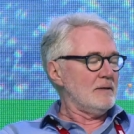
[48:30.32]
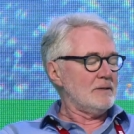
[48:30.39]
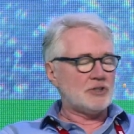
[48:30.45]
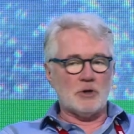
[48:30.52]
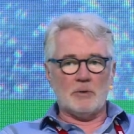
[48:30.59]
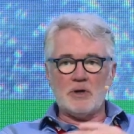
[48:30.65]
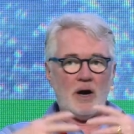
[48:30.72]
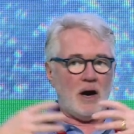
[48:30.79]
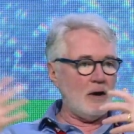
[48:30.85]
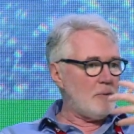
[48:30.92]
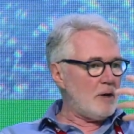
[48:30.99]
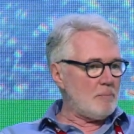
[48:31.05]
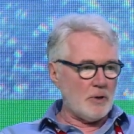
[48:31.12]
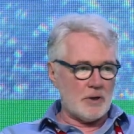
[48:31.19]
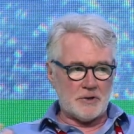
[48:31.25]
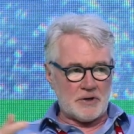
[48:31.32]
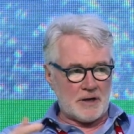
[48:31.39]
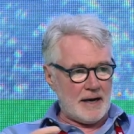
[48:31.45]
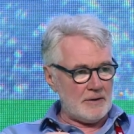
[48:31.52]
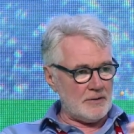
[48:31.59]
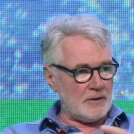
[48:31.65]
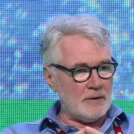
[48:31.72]
and show you how we put it
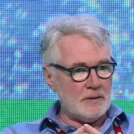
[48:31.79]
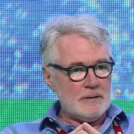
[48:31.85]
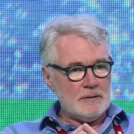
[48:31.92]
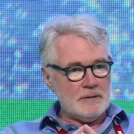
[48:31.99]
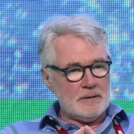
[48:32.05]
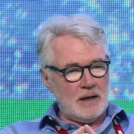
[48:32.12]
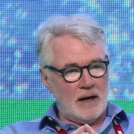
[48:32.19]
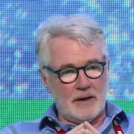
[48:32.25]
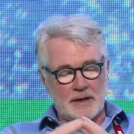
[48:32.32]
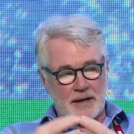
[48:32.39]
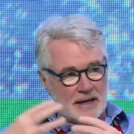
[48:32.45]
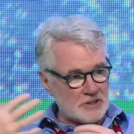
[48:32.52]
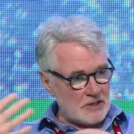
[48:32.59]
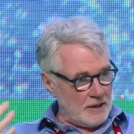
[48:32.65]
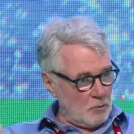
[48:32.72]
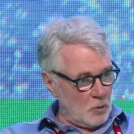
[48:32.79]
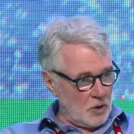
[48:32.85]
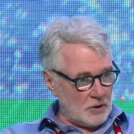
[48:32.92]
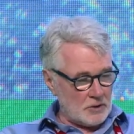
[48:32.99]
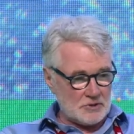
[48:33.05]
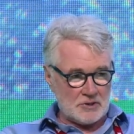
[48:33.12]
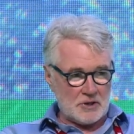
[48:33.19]
together, how it actually
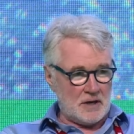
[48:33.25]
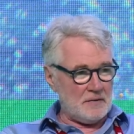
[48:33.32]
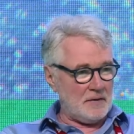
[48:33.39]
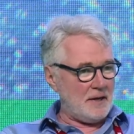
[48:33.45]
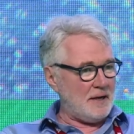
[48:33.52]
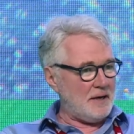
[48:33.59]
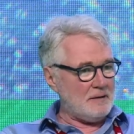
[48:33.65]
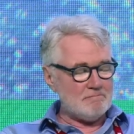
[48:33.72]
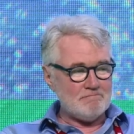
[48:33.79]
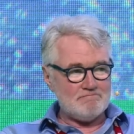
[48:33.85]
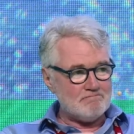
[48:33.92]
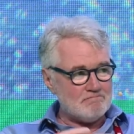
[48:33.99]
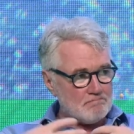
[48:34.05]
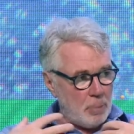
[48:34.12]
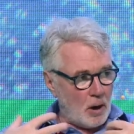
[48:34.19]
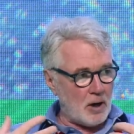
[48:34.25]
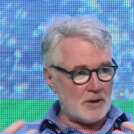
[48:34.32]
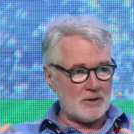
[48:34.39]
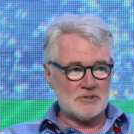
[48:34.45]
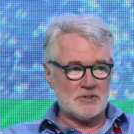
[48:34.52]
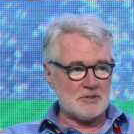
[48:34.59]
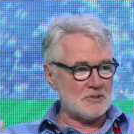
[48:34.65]
works, how the
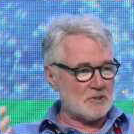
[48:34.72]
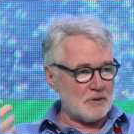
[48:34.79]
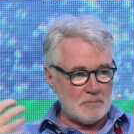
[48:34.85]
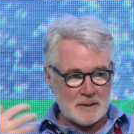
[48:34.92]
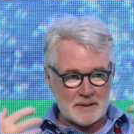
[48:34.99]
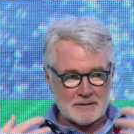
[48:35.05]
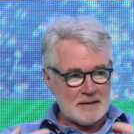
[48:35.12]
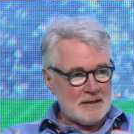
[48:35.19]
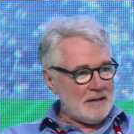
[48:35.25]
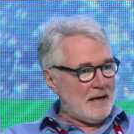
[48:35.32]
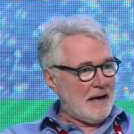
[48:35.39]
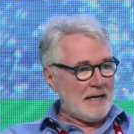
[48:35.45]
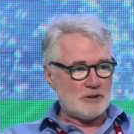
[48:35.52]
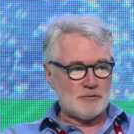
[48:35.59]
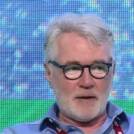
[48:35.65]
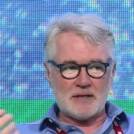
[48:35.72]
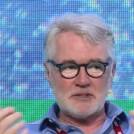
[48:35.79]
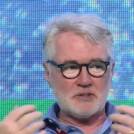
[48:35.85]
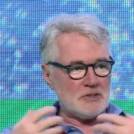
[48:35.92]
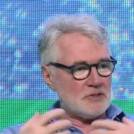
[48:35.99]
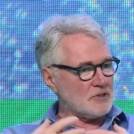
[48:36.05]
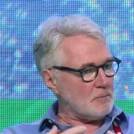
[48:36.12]
power system and H V A C
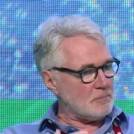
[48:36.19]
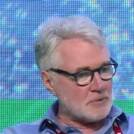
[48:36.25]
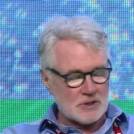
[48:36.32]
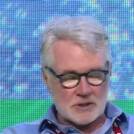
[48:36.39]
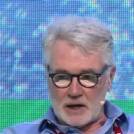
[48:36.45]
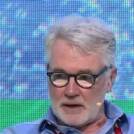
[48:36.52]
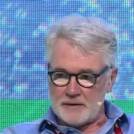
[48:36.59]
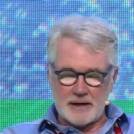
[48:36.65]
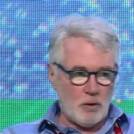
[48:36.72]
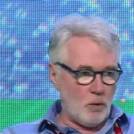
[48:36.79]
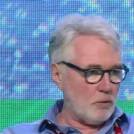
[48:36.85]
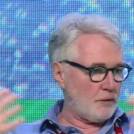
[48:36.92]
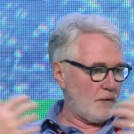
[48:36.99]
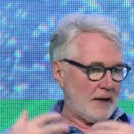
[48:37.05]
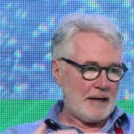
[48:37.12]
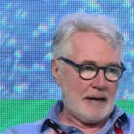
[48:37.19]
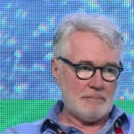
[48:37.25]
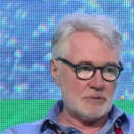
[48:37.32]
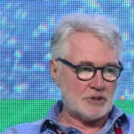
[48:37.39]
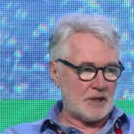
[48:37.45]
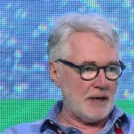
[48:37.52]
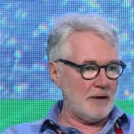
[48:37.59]
systems and how the whole thing
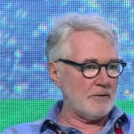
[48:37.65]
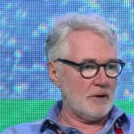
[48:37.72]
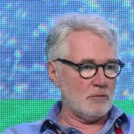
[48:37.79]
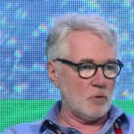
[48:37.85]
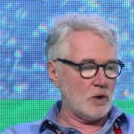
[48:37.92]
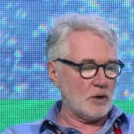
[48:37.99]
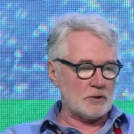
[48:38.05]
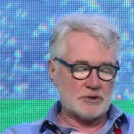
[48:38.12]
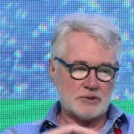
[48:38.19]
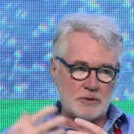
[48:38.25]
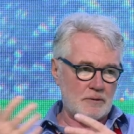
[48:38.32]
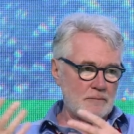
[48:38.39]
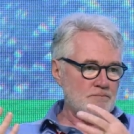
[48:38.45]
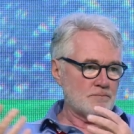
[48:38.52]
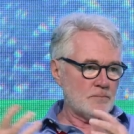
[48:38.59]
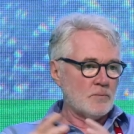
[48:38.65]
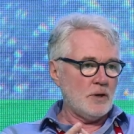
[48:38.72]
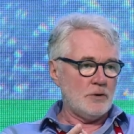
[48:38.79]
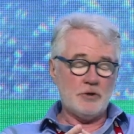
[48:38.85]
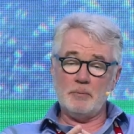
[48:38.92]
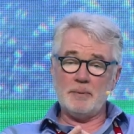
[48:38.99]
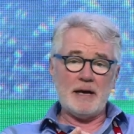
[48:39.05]
comes together and works. So
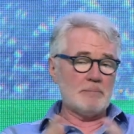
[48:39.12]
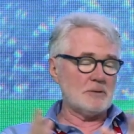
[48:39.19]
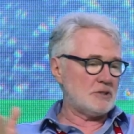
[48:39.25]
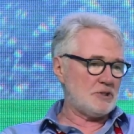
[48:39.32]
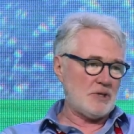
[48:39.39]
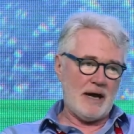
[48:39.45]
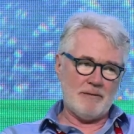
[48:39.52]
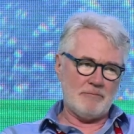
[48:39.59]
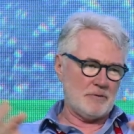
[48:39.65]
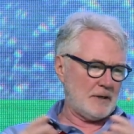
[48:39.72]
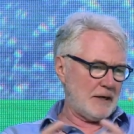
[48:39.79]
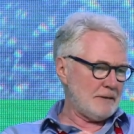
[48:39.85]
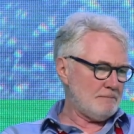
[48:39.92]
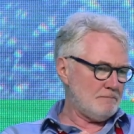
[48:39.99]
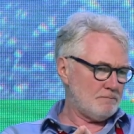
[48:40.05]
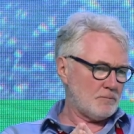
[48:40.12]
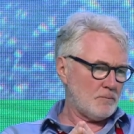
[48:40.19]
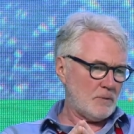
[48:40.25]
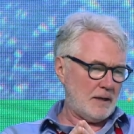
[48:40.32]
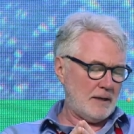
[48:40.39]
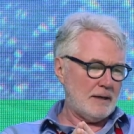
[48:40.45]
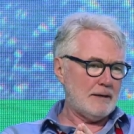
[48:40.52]
you'll be able to see everything.
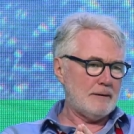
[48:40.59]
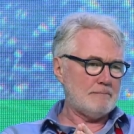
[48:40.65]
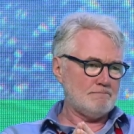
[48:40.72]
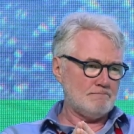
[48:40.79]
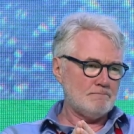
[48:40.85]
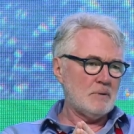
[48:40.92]
Um,